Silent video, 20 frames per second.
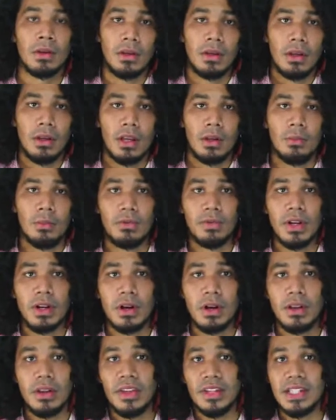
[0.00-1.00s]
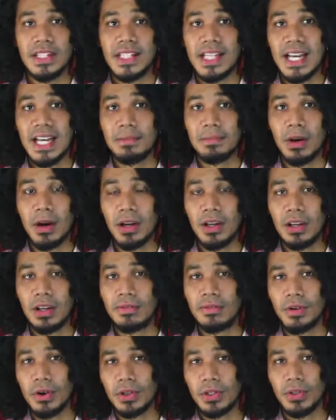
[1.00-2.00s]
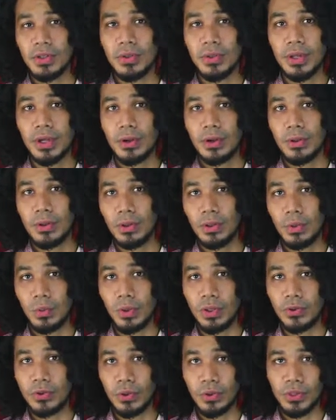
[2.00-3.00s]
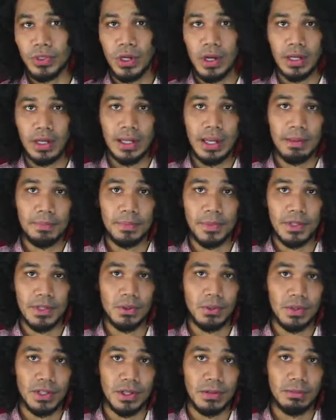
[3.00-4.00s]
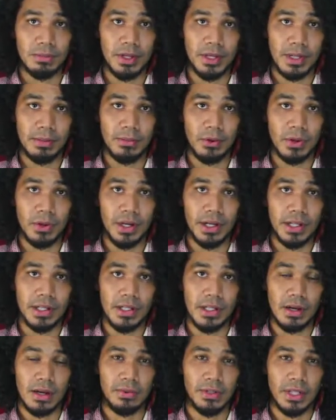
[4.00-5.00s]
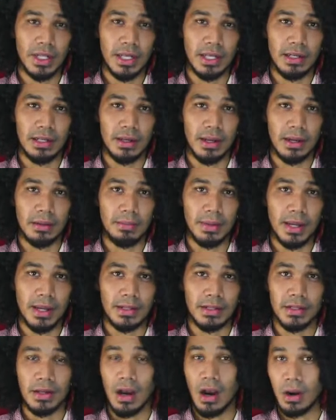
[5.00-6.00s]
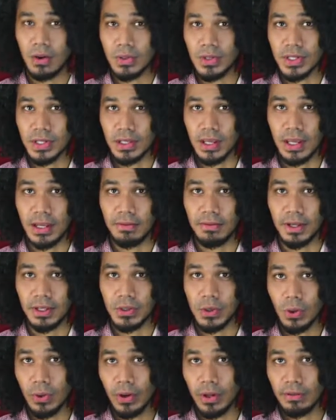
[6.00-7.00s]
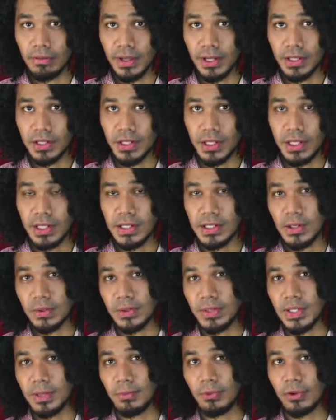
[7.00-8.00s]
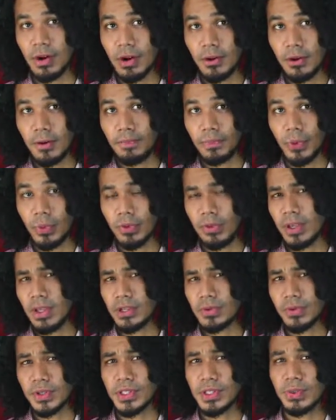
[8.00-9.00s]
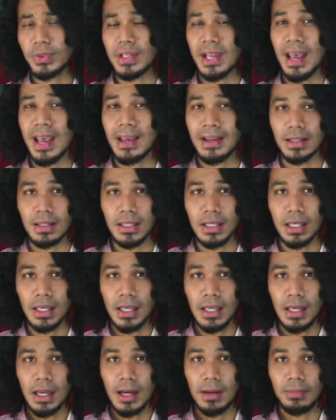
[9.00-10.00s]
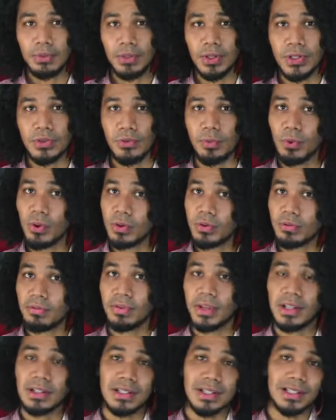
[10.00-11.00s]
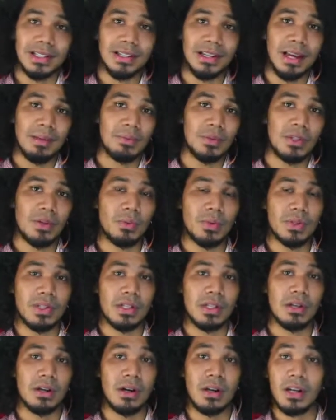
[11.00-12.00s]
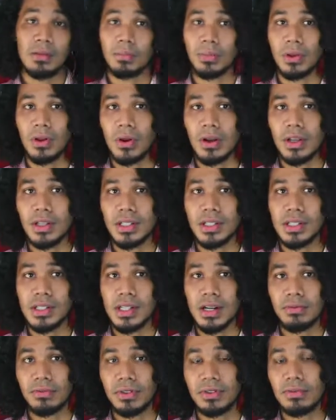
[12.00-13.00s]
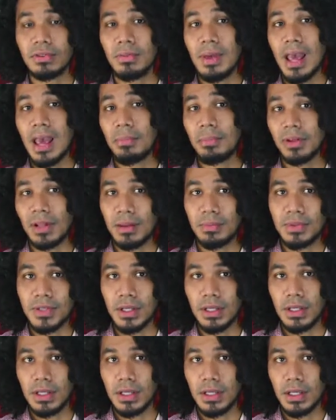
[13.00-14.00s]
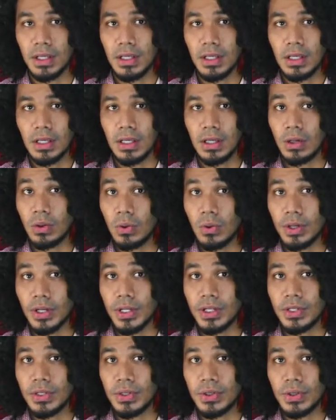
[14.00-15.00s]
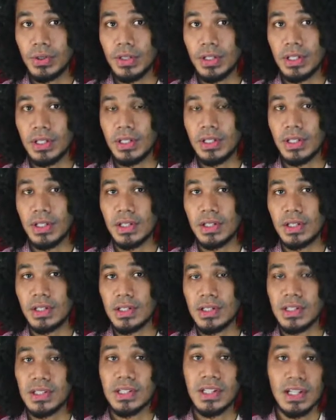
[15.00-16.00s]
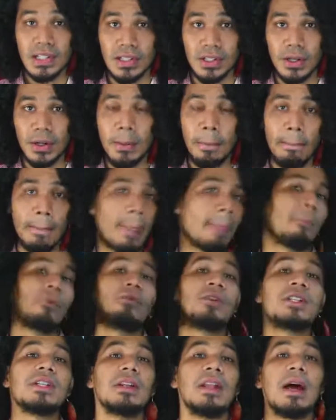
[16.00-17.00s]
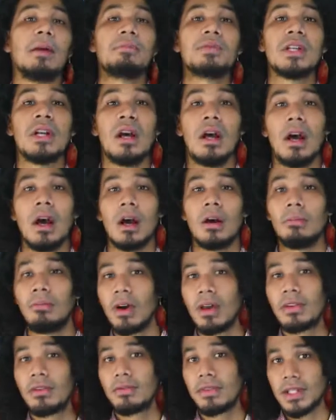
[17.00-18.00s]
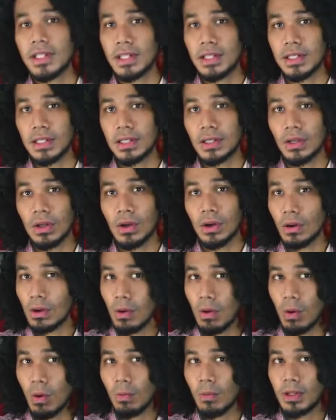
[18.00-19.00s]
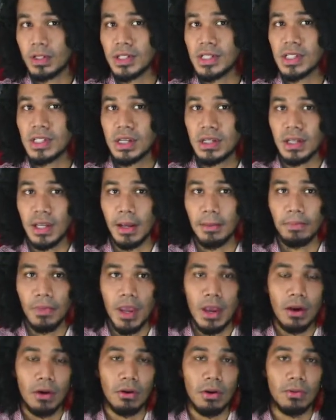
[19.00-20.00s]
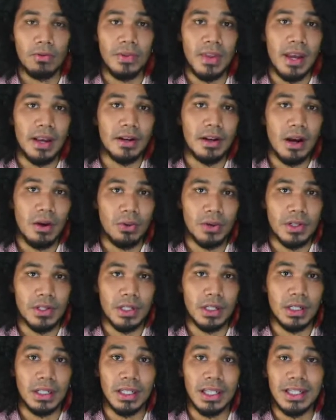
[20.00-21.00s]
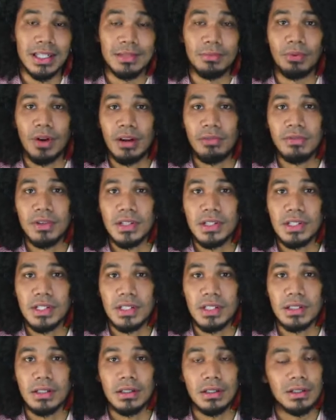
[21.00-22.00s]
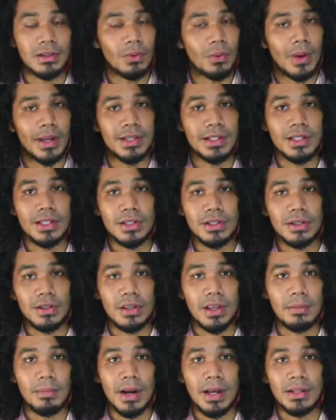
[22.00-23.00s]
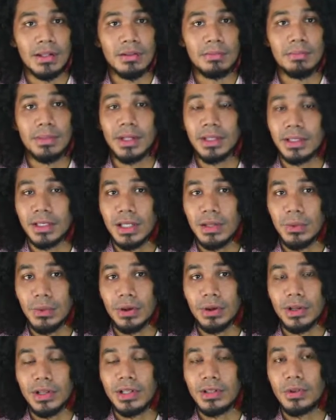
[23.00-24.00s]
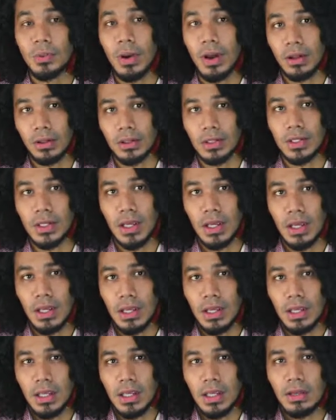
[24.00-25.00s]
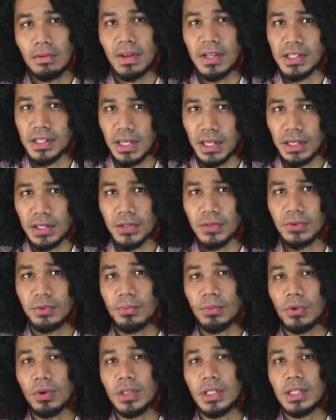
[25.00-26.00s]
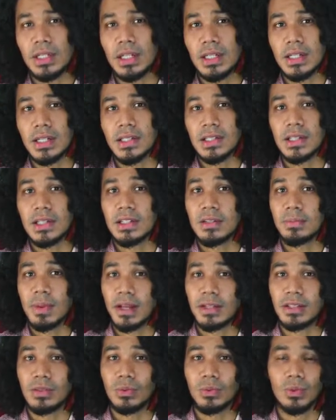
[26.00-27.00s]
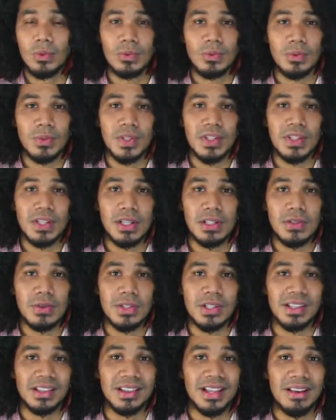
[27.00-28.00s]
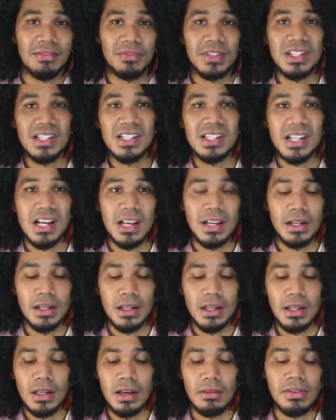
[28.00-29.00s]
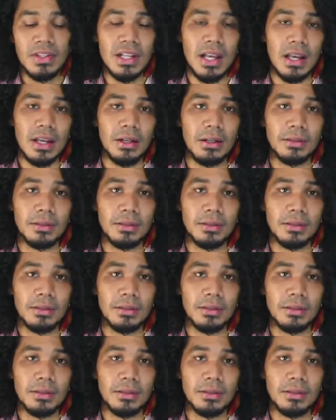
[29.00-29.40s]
And moving on, the dead body of 42-year-old Woodrow John Lepps was on Monday morning discovered in an abandoned house in Victoria Village, East Coast Demerara, with injuries to his head. A police report revealed that Lepps was unemployed and suffered from epilepsy. According to the deceased's sister, Rita Lepps, her brother visited her home on Sunday around 9 hours and collected breakfast and went to the abandoned building where he dwells. Investigators reported that a suspected wound was seen to his left side of his head.